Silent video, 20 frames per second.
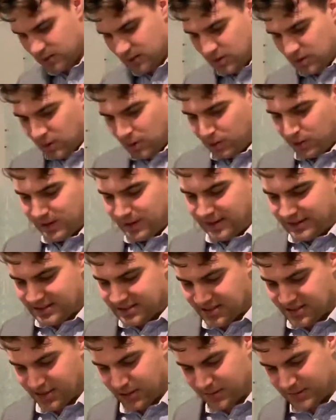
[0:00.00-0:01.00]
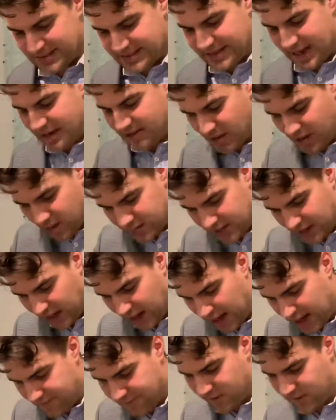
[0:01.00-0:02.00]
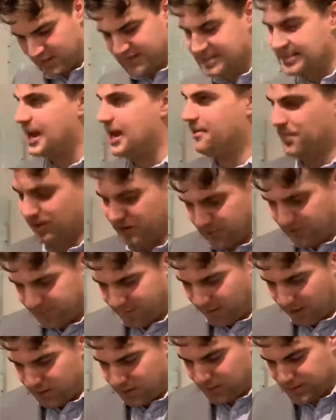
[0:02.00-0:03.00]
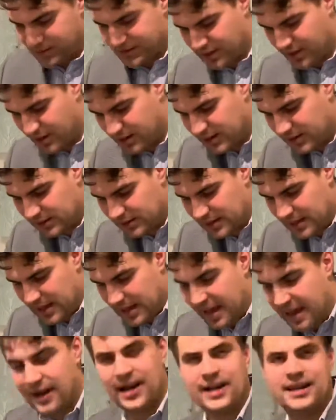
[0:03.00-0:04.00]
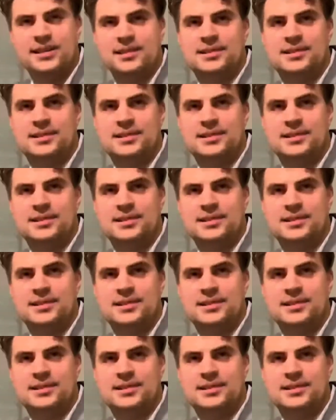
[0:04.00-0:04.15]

All you need to do is download the Live Voice app on your phone also, and I can